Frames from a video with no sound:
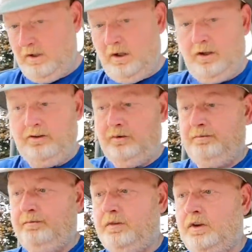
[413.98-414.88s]
Awesome.
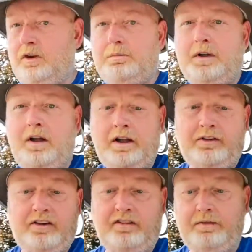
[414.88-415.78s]
I'm going to put all
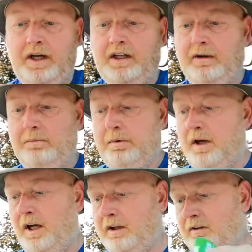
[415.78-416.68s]
that stuff back in the
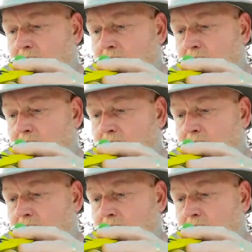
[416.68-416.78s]
box.